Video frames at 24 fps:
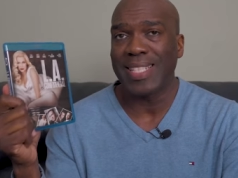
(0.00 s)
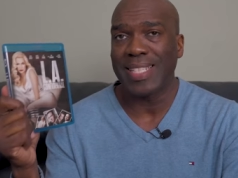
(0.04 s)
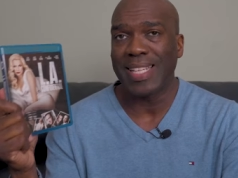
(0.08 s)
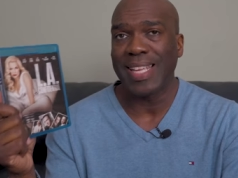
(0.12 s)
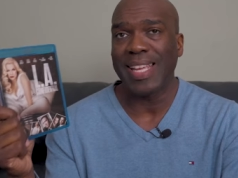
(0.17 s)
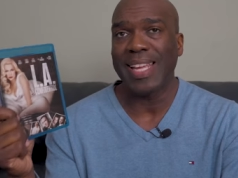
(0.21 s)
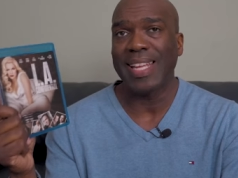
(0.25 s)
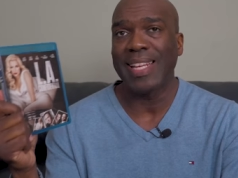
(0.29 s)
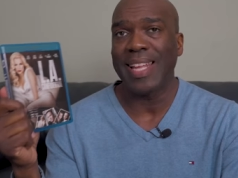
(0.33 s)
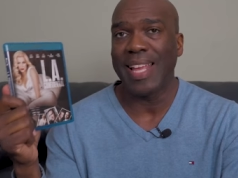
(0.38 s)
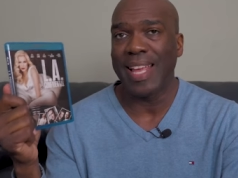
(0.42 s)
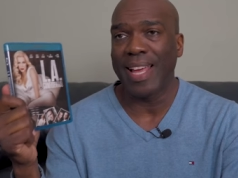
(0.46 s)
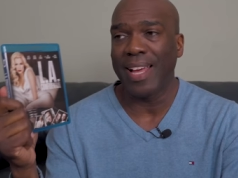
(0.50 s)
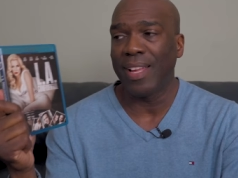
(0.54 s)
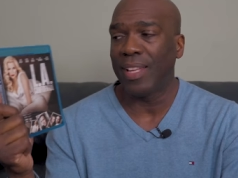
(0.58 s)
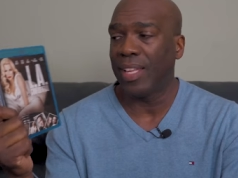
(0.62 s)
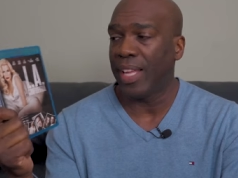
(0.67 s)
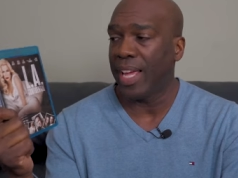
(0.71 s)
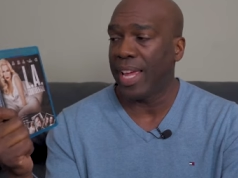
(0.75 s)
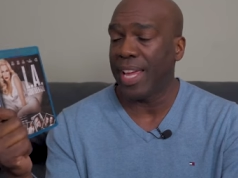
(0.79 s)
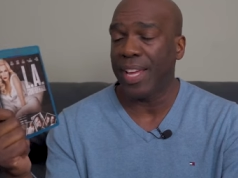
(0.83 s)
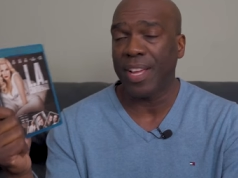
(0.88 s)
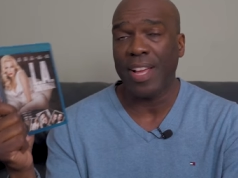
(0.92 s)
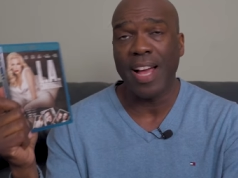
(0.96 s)
seen
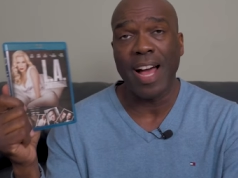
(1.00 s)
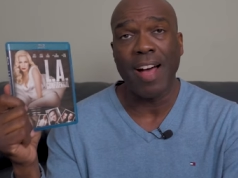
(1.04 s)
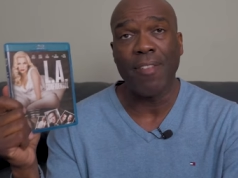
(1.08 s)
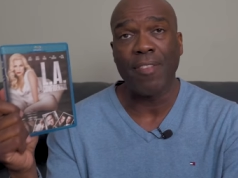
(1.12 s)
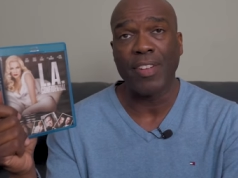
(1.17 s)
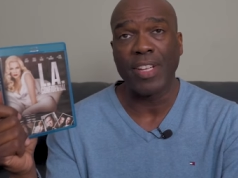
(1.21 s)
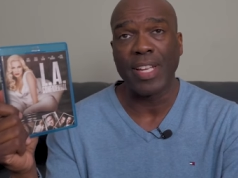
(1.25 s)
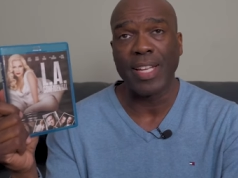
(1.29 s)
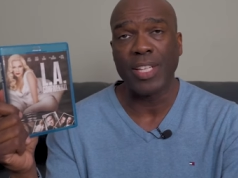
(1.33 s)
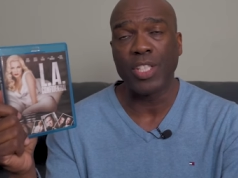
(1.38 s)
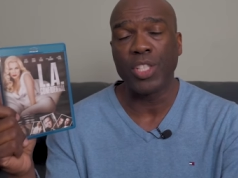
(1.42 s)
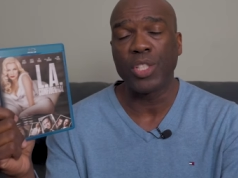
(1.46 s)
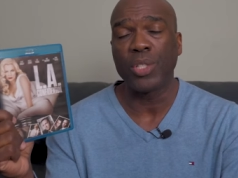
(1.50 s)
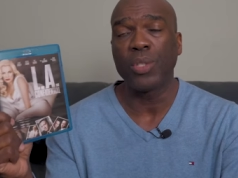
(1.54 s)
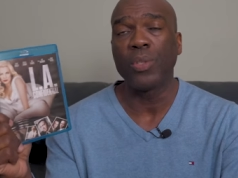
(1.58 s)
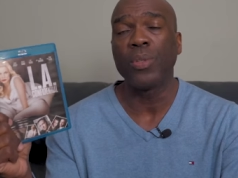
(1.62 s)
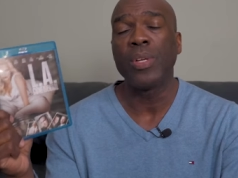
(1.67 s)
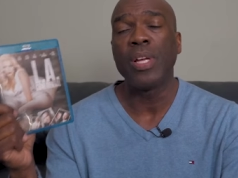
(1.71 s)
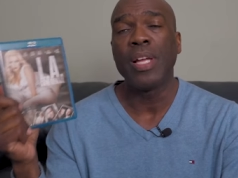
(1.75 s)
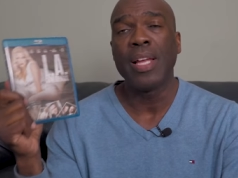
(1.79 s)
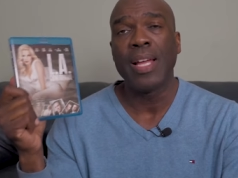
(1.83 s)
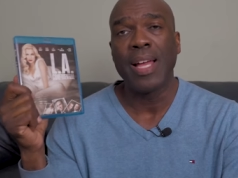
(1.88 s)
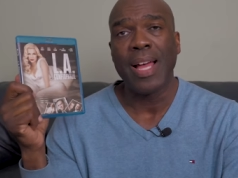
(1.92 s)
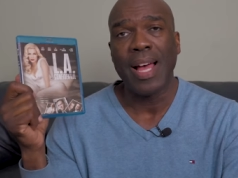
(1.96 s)
LA
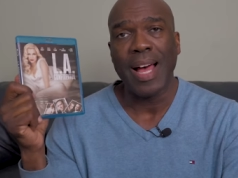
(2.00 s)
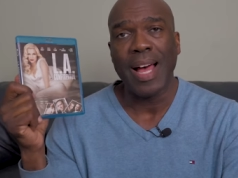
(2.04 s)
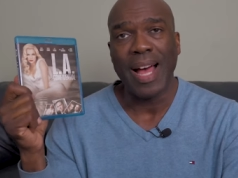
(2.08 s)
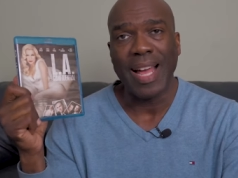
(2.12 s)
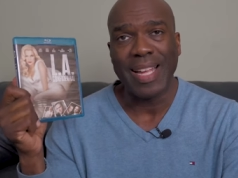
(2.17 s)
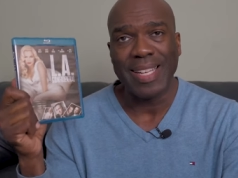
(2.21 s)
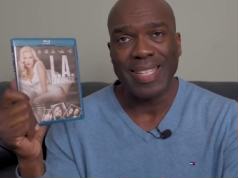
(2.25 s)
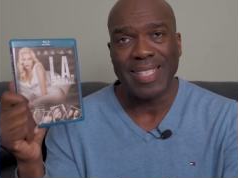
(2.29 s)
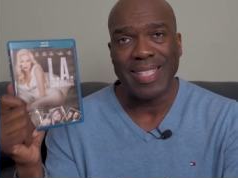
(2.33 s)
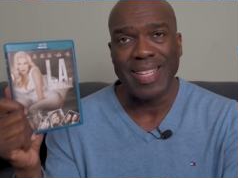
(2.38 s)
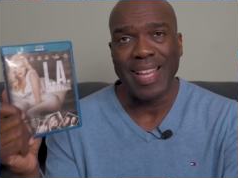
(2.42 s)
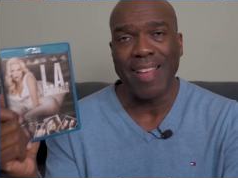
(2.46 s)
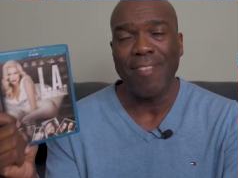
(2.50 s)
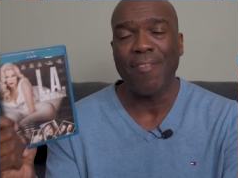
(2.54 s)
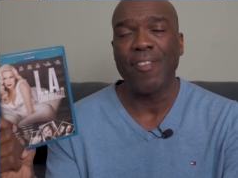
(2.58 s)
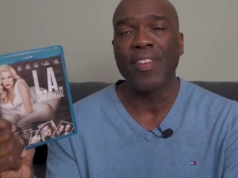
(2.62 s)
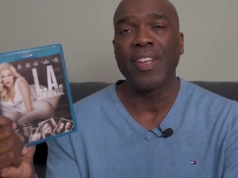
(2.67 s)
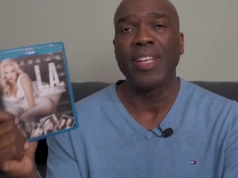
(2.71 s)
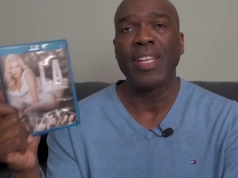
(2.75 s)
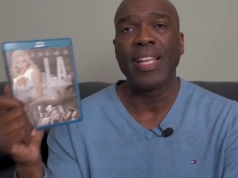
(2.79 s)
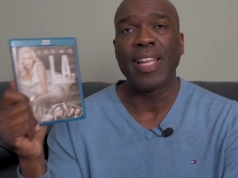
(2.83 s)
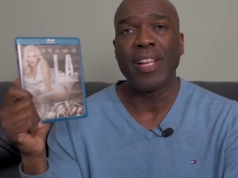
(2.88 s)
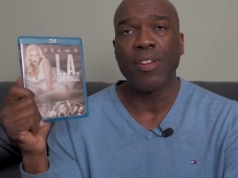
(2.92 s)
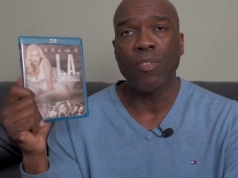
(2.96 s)
Confidential, I
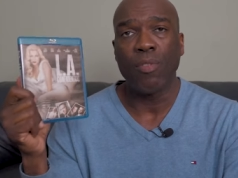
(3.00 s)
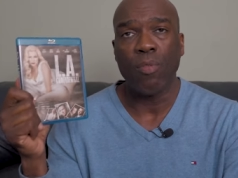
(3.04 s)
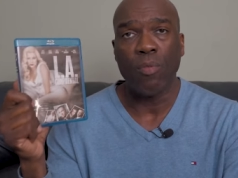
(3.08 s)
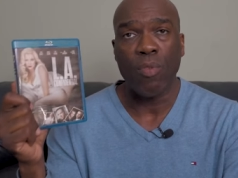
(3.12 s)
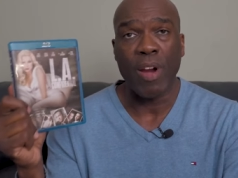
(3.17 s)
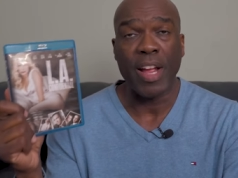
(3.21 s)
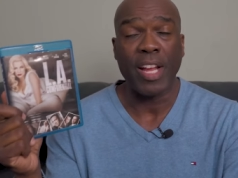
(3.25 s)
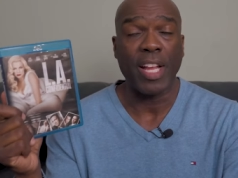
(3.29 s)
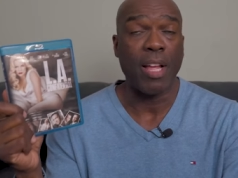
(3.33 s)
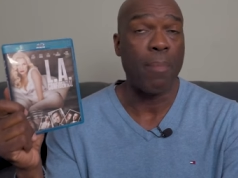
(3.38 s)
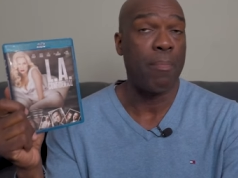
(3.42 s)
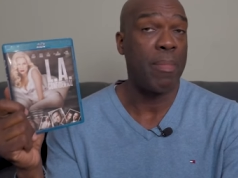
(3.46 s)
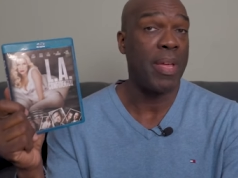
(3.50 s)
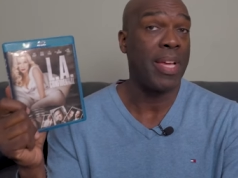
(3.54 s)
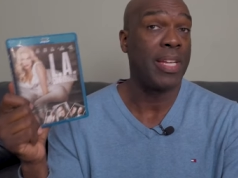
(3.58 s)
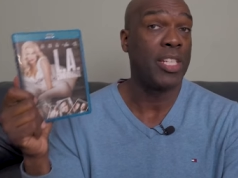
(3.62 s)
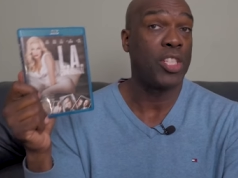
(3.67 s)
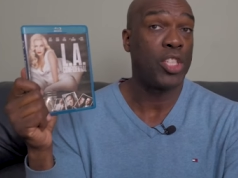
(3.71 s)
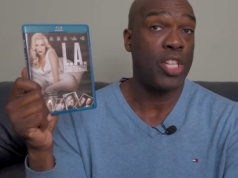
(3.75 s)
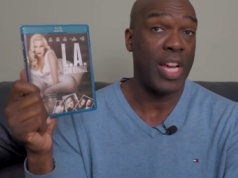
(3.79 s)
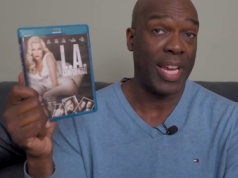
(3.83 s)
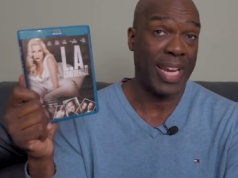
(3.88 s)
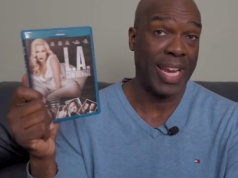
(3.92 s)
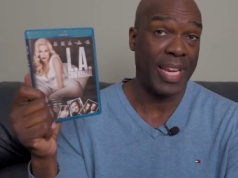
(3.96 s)
definitely
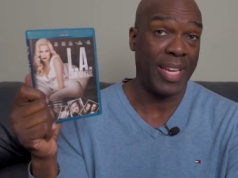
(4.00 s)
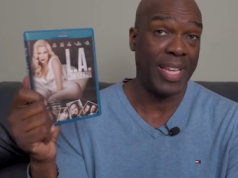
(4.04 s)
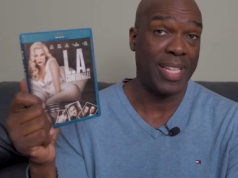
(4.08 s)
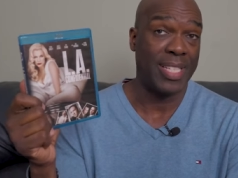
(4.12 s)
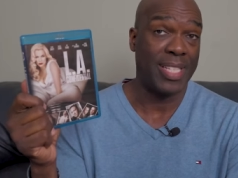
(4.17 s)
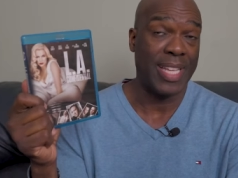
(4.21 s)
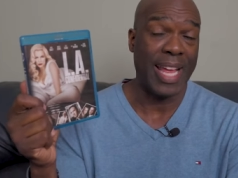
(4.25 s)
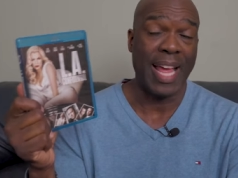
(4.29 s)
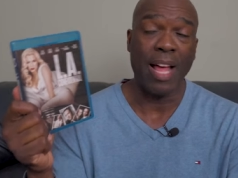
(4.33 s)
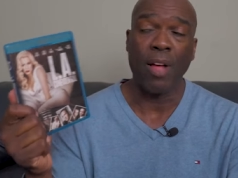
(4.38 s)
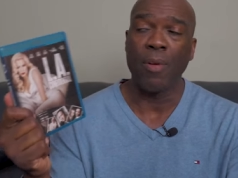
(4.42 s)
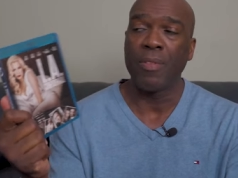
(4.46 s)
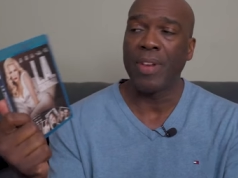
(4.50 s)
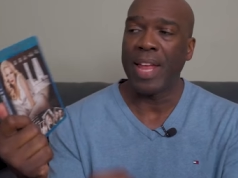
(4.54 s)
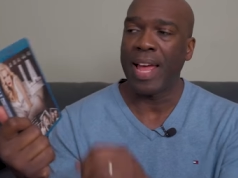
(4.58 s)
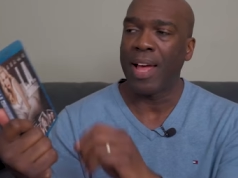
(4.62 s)
recommend checking this out.